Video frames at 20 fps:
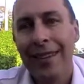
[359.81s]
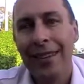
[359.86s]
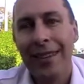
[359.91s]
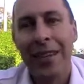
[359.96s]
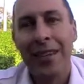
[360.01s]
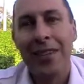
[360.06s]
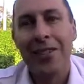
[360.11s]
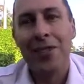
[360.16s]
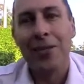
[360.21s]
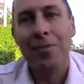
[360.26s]

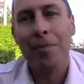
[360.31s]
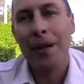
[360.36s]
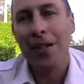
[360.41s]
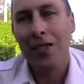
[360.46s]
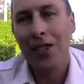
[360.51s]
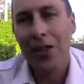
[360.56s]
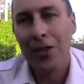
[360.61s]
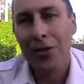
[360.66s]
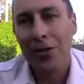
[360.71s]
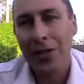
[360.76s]
takes as
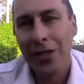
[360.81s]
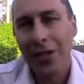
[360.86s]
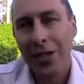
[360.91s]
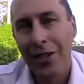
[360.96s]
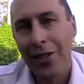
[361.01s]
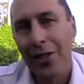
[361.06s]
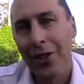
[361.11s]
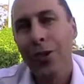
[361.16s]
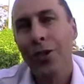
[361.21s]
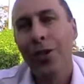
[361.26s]
much interest
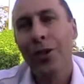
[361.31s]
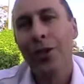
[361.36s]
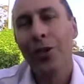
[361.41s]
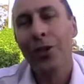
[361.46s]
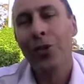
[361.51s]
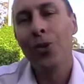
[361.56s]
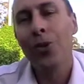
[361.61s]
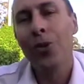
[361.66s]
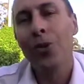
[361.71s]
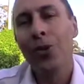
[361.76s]
in you
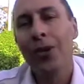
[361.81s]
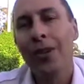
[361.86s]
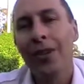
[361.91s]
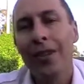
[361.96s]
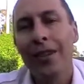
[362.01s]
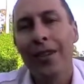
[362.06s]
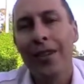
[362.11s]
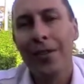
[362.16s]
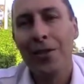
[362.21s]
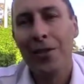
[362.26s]
and your
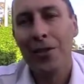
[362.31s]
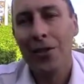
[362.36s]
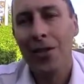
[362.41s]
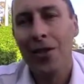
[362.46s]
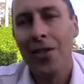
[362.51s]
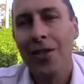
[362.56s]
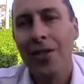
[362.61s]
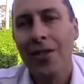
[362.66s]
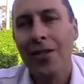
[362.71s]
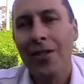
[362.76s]

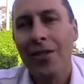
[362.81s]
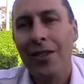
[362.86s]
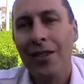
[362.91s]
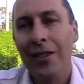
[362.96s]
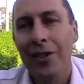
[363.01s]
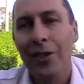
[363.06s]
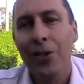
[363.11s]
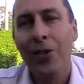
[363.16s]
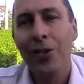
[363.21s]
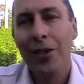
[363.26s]
concerns,
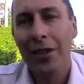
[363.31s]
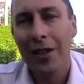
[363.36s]
your